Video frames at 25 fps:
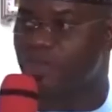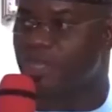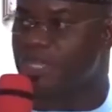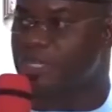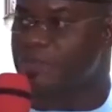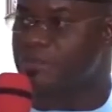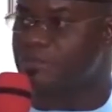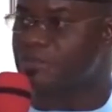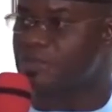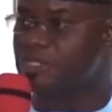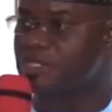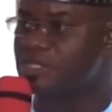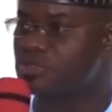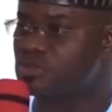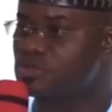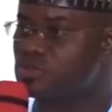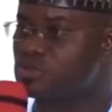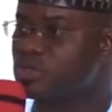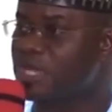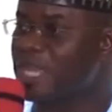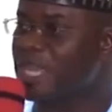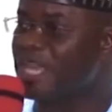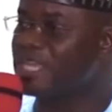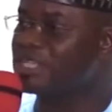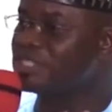do for him
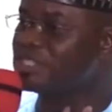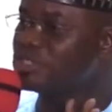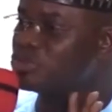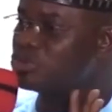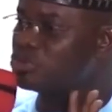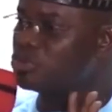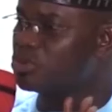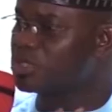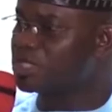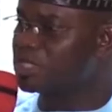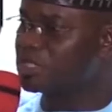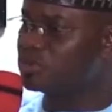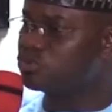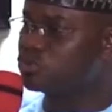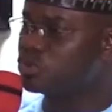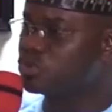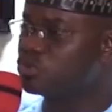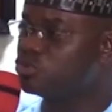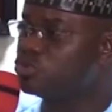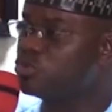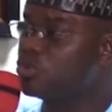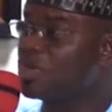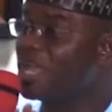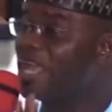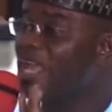is to ensure
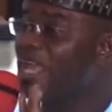that we